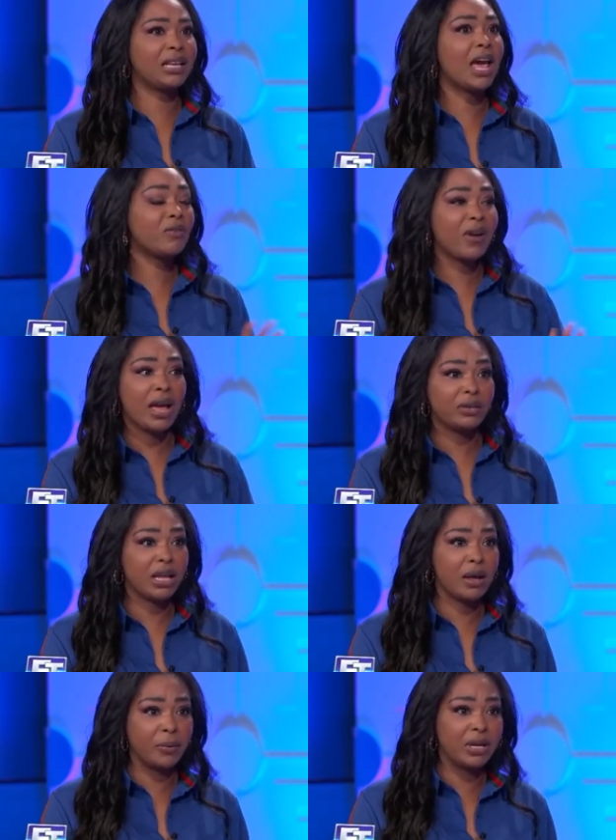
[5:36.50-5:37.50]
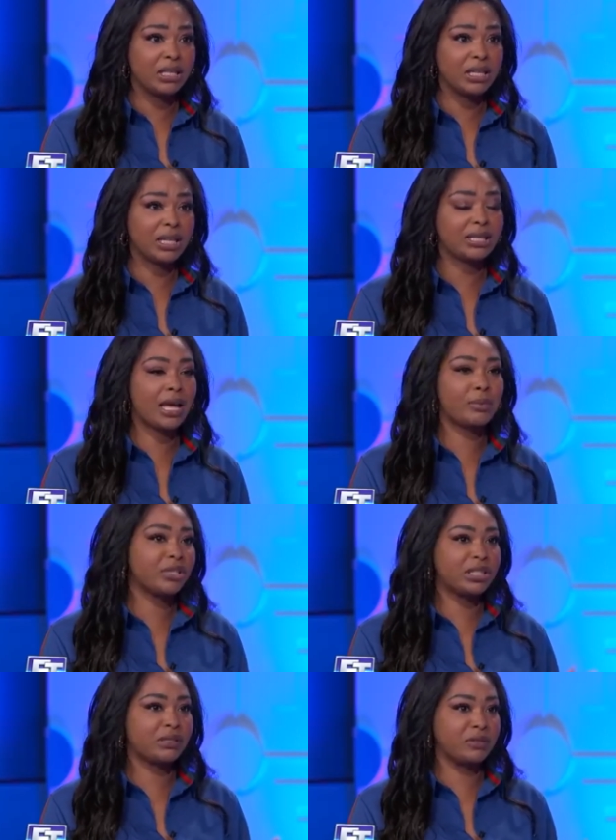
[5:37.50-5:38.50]
-hmm. Not around him or anything like that,
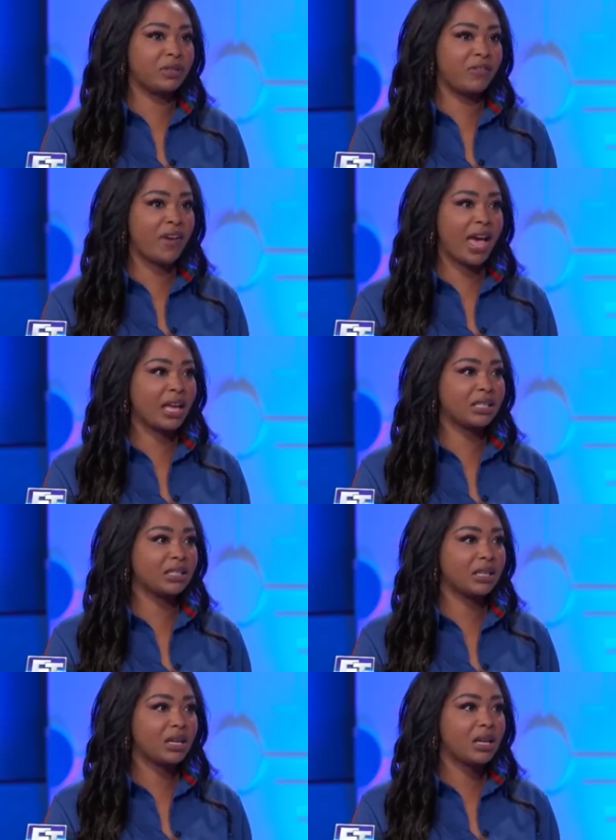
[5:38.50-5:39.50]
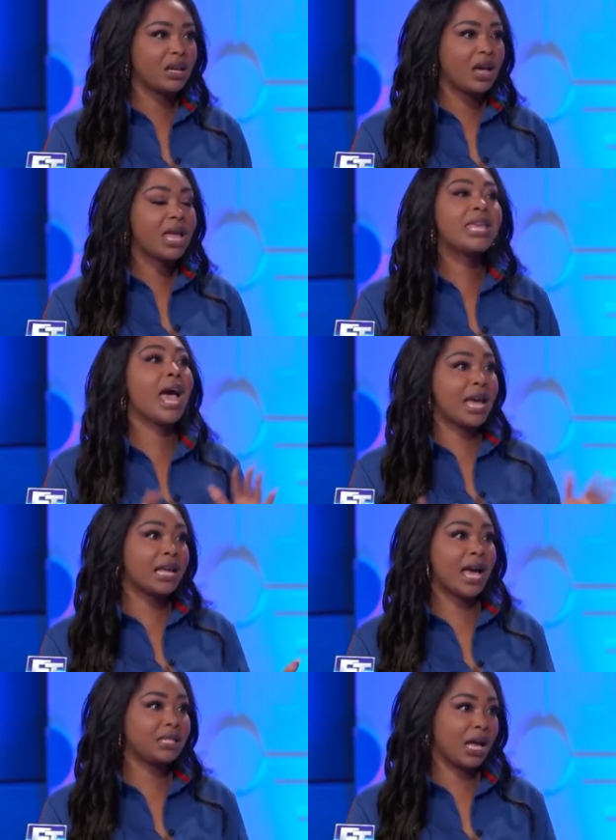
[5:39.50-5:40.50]
but just the but fact. you were smoking? But you were smoking. Yeah,
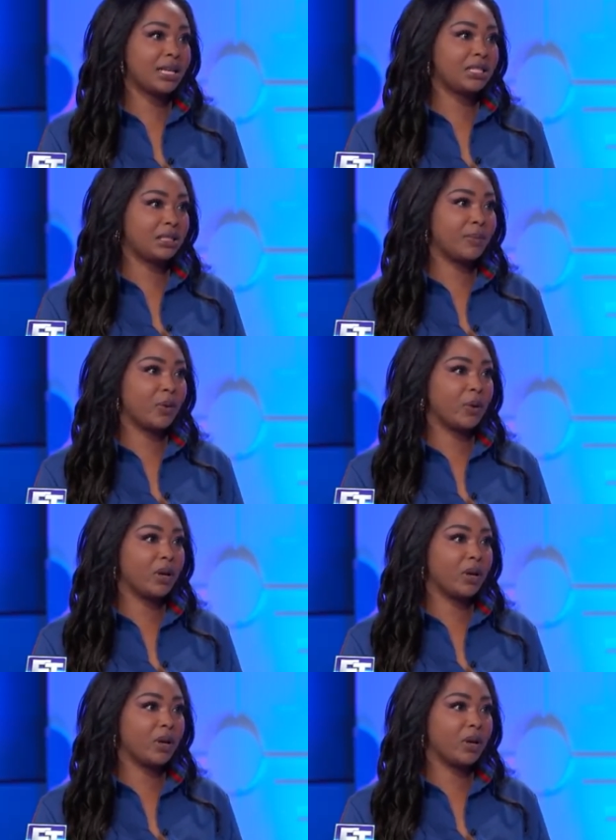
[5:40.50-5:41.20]
I, I, I did smoke.